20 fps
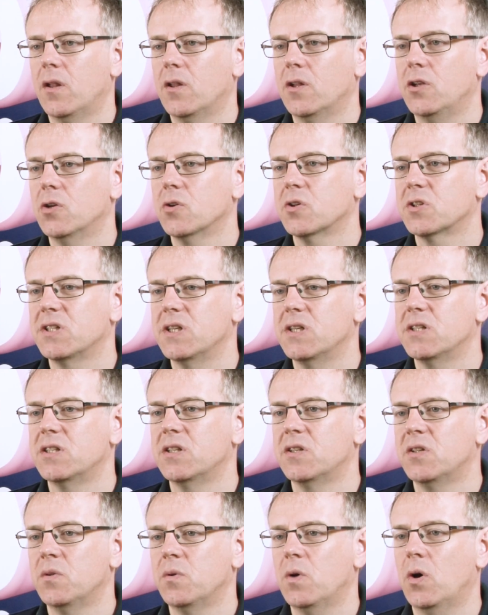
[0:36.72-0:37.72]
The Young
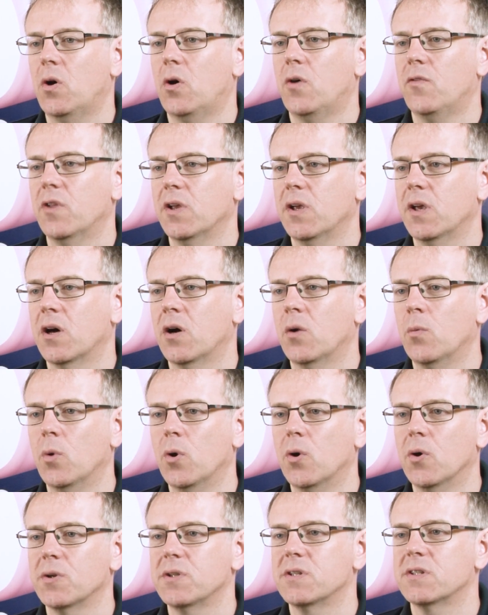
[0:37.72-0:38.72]
Citizen of the Year
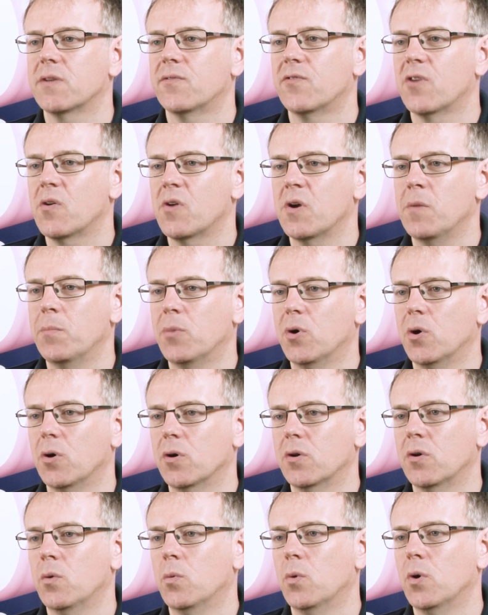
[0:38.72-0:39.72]
Award is a very
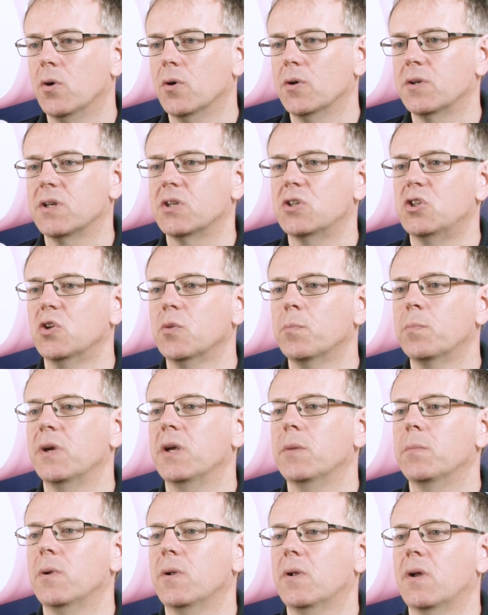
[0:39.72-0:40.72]
important award as young
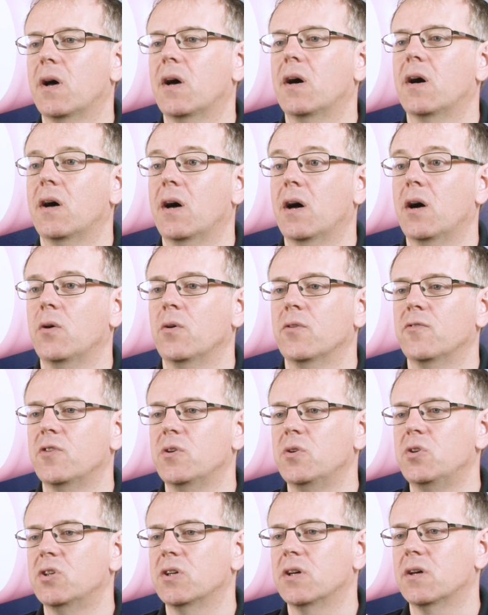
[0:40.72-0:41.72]
people are our
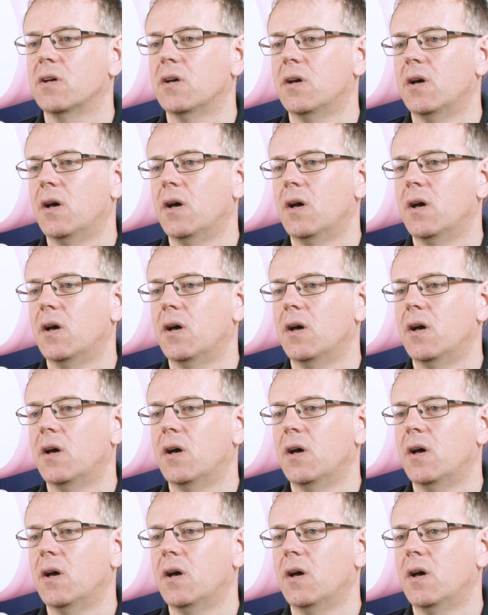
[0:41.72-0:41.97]
future.